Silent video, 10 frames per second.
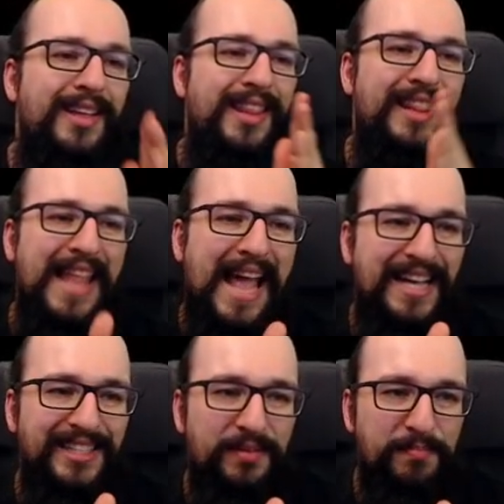
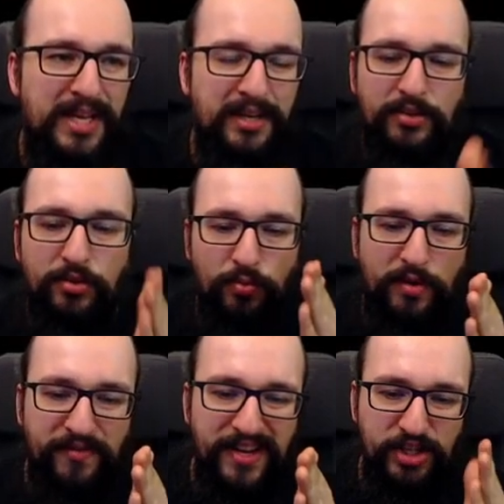last minute
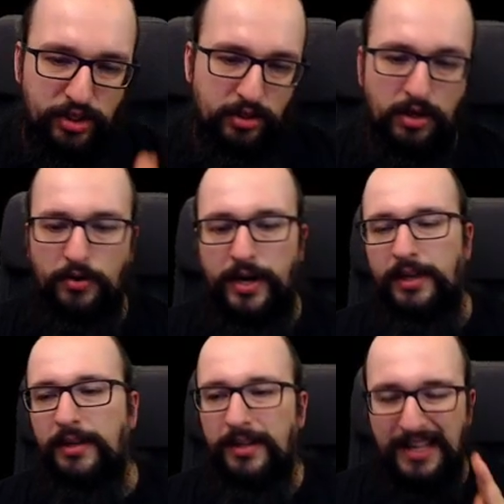revision, all right?
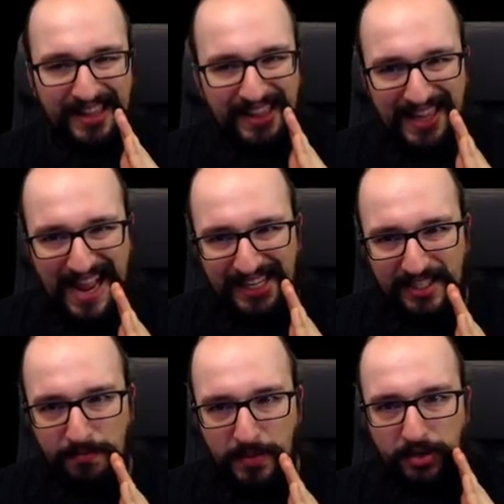Last
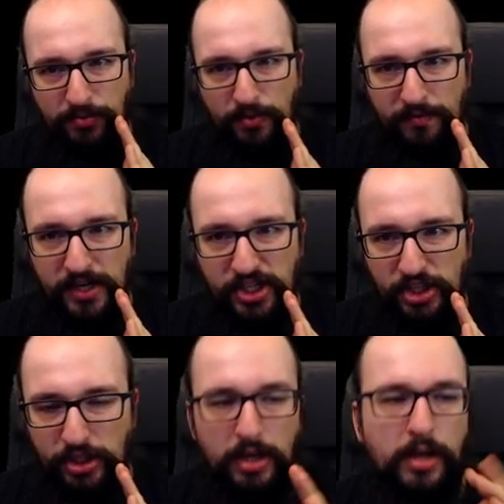minute
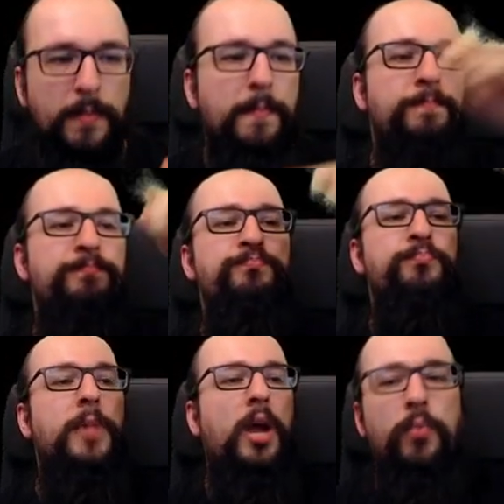revision.
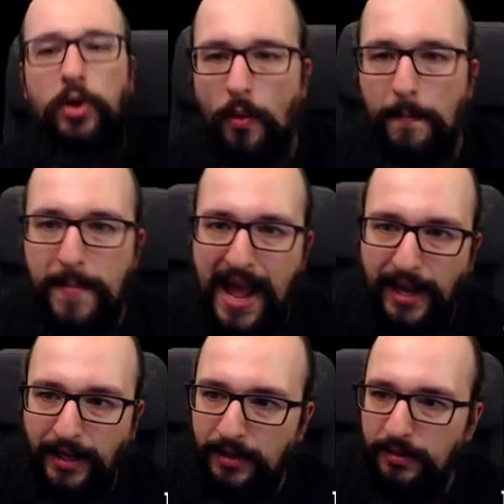We're going
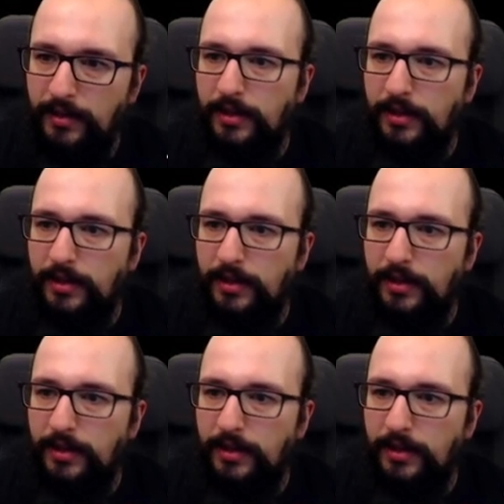back to